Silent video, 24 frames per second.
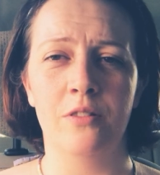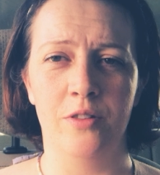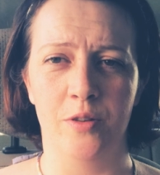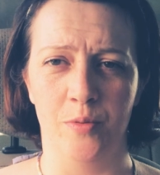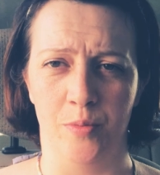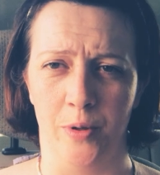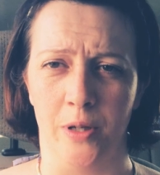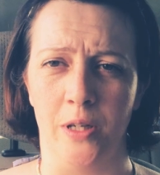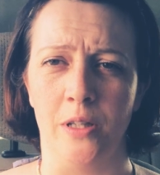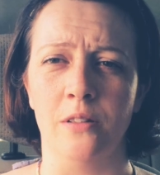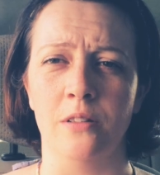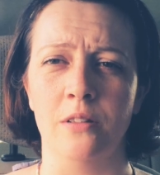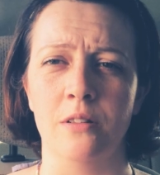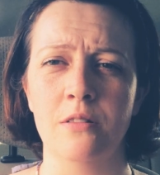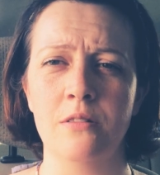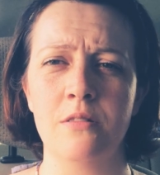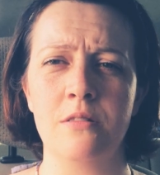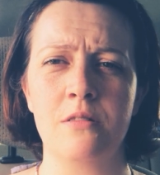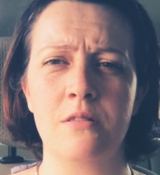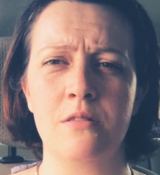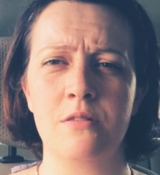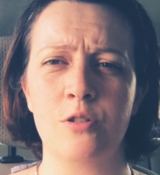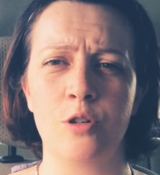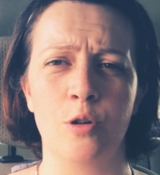The
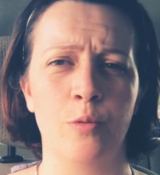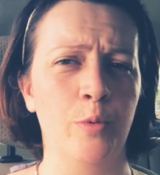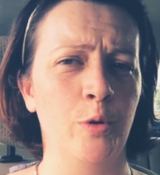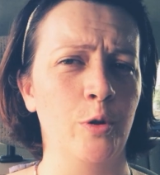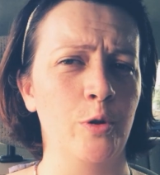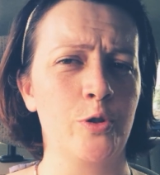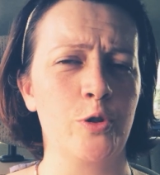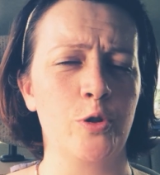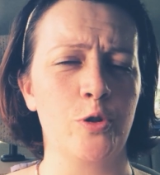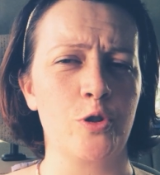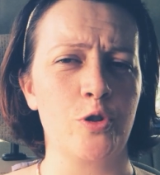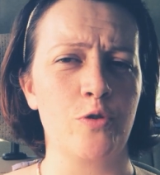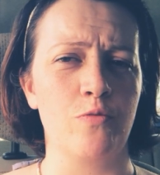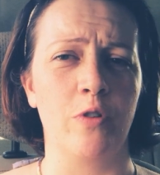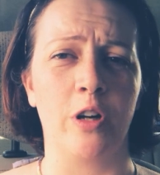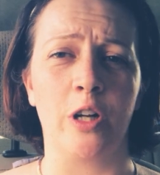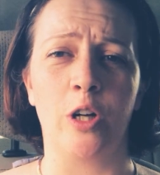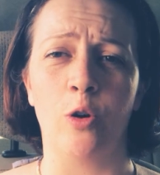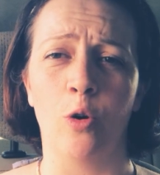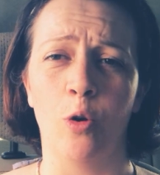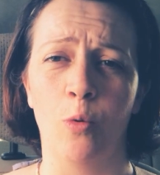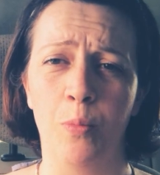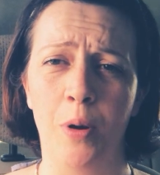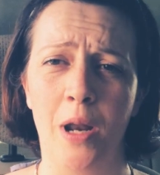Beatles. John, Paul, George and
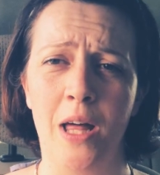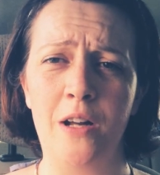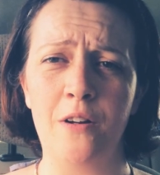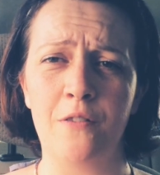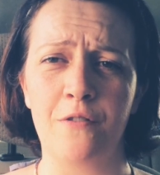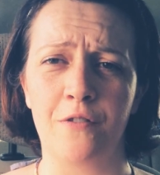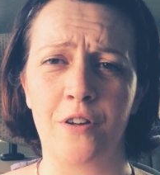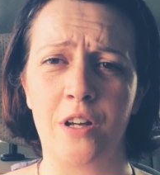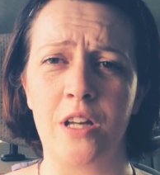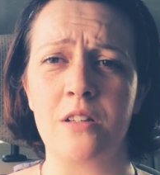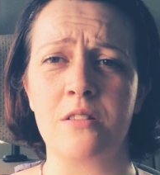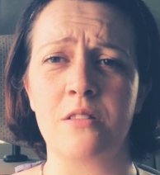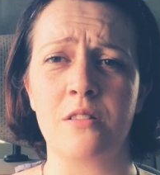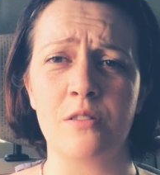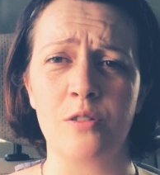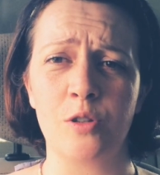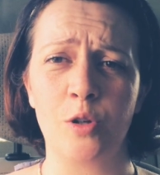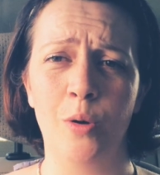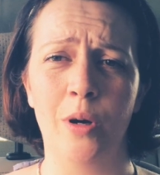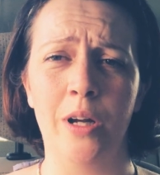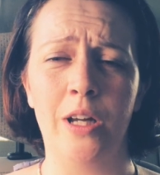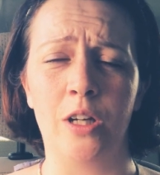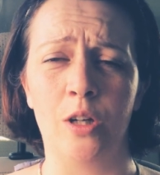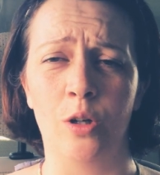Ringo. Blank faces,
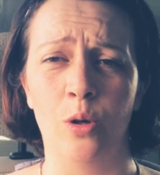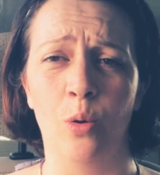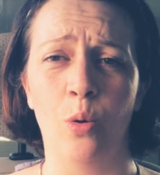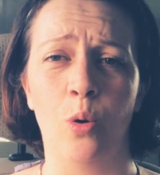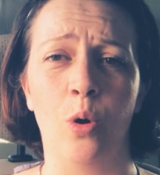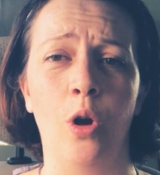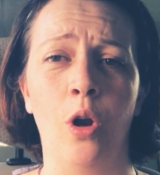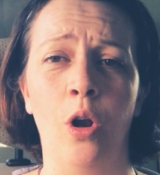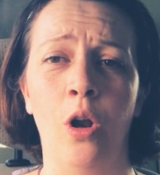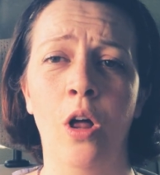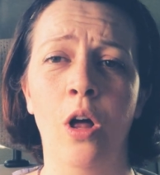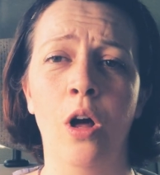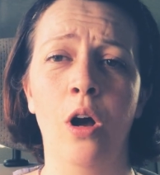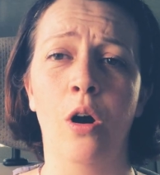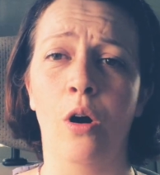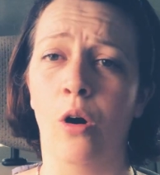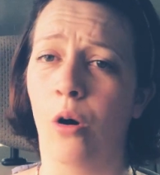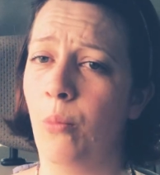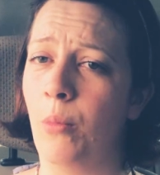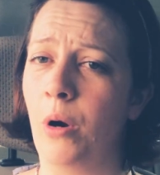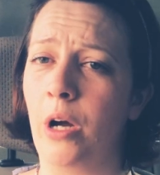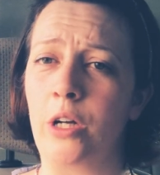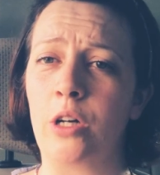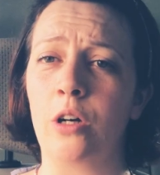quick Google.
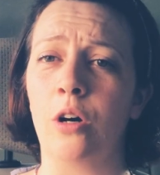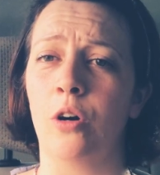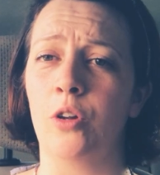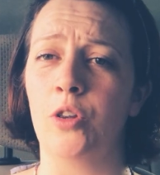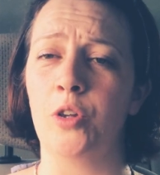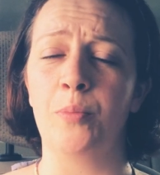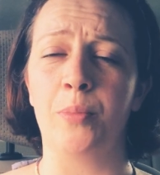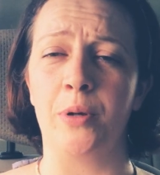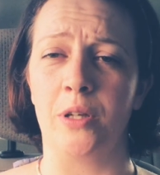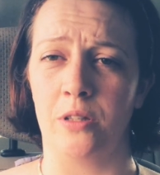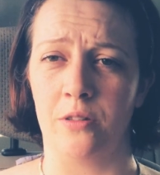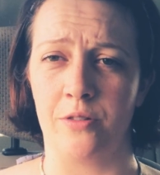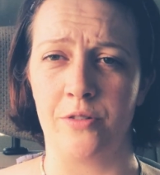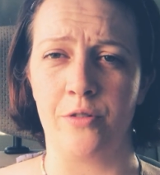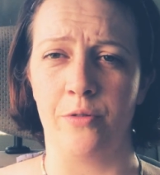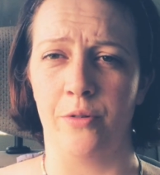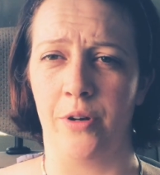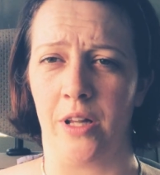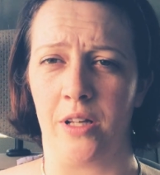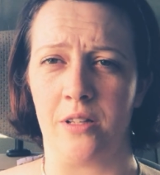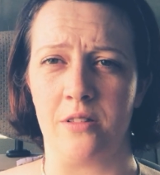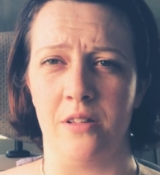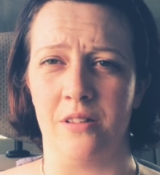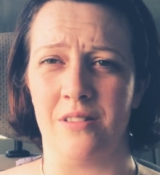Oh my god, the Beatles
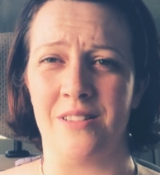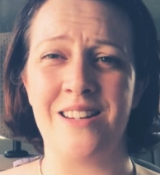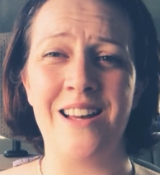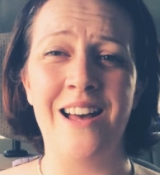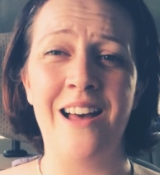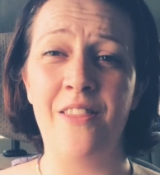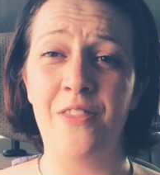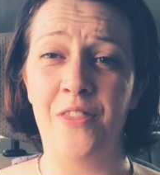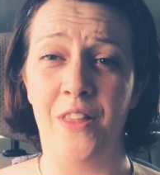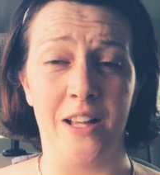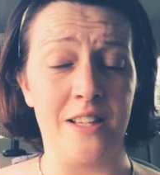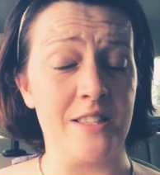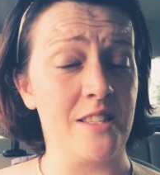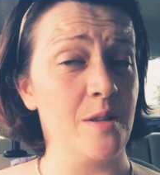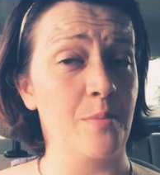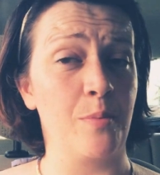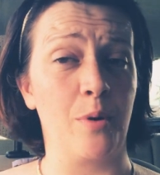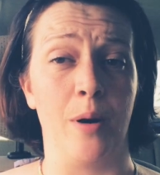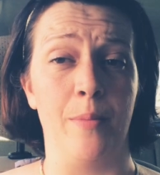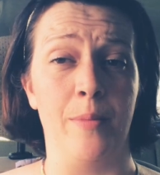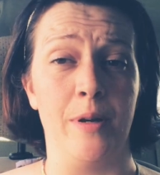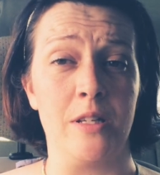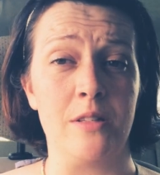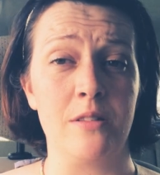don't exist. That's the
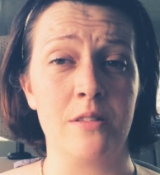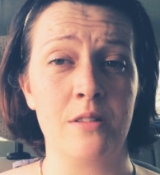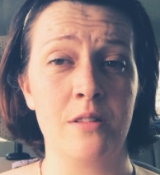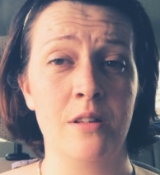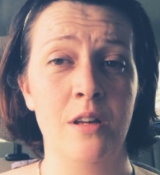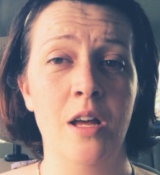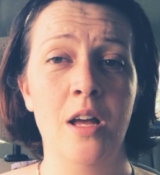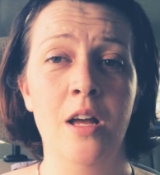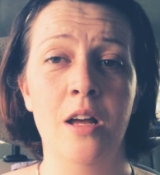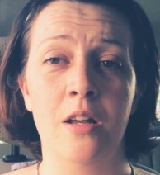premise.